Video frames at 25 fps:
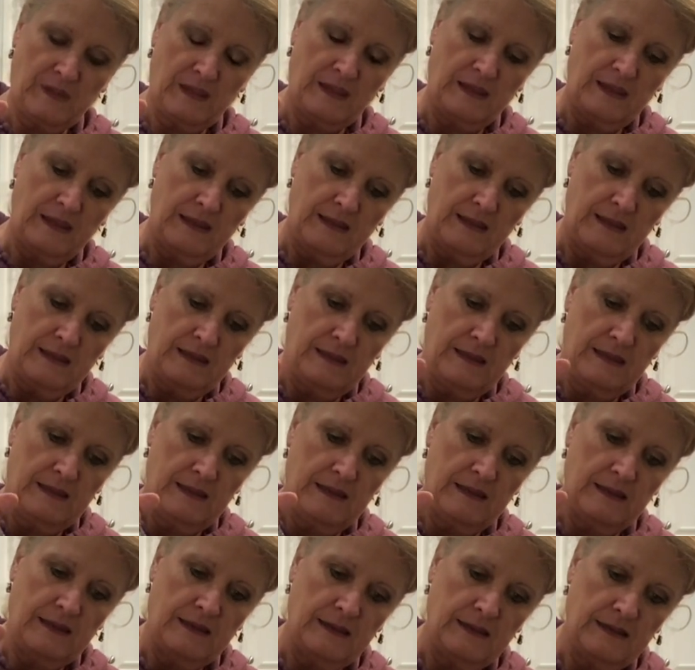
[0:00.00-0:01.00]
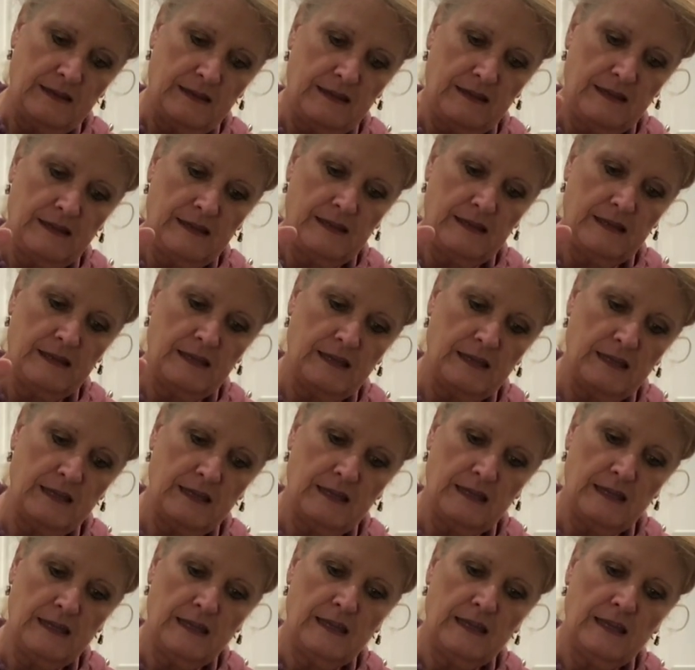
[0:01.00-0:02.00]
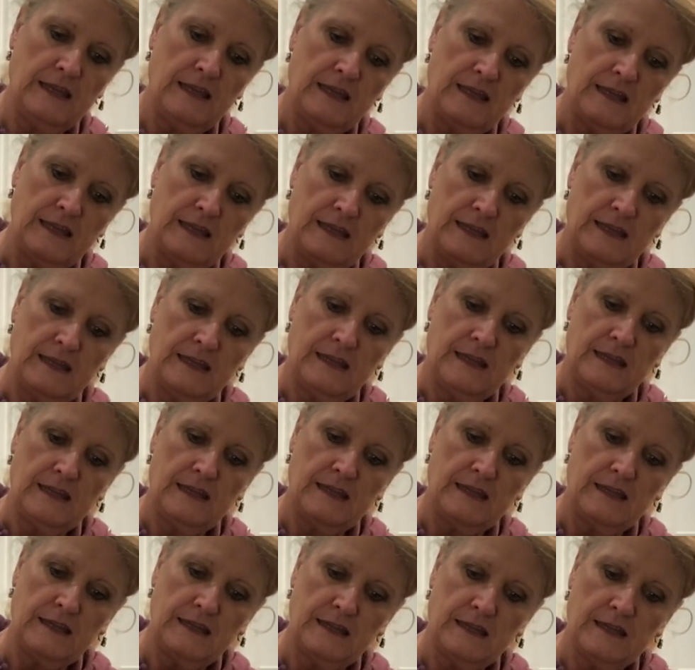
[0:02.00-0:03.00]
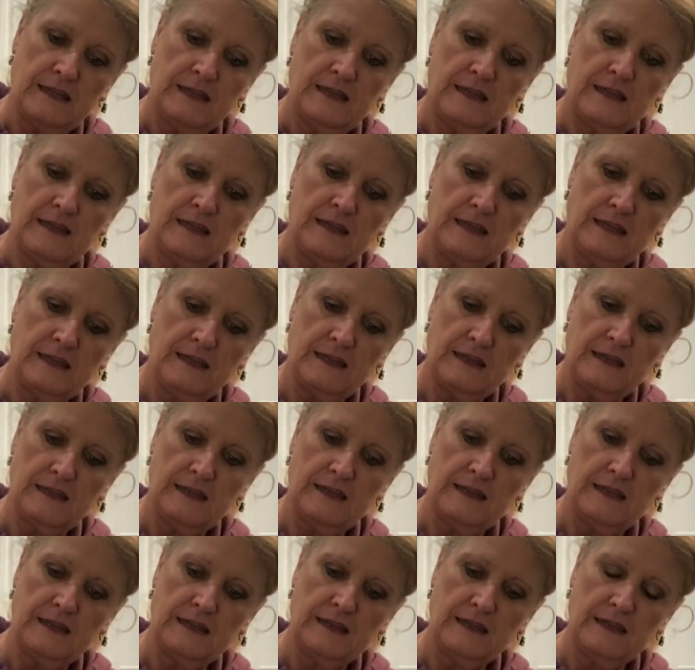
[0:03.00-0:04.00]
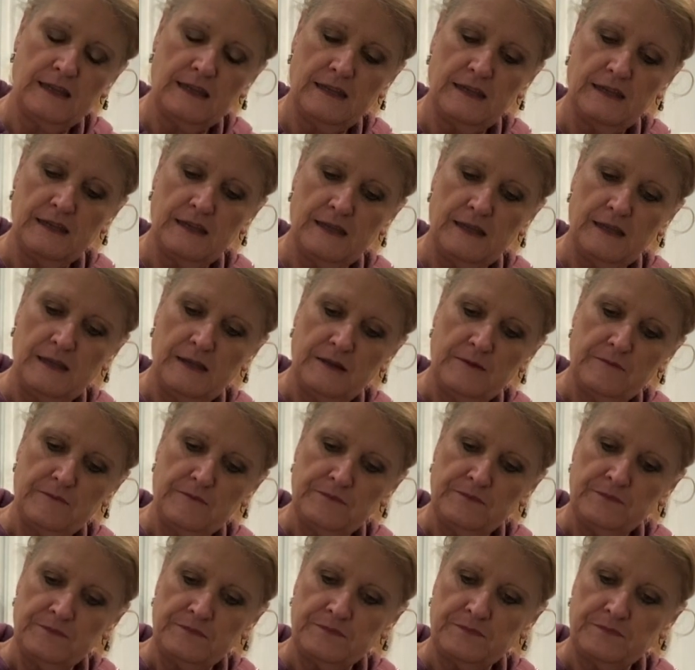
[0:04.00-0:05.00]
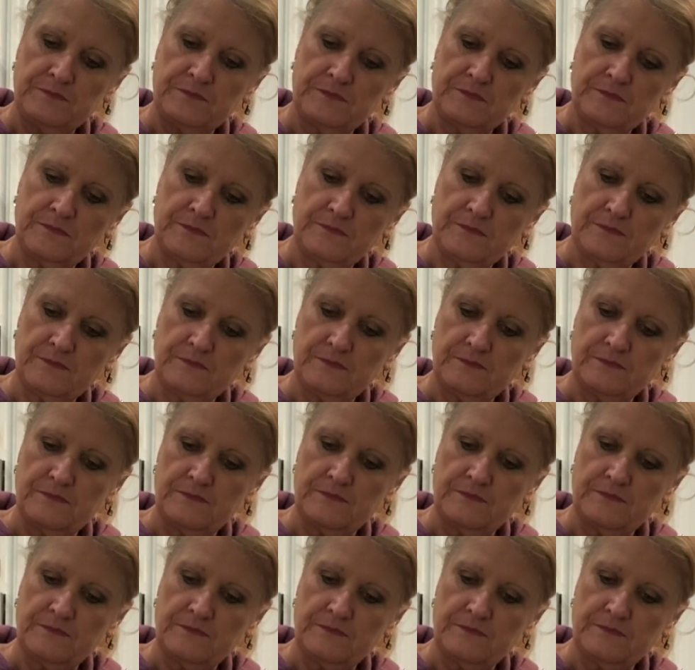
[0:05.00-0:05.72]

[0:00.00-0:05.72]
(silence)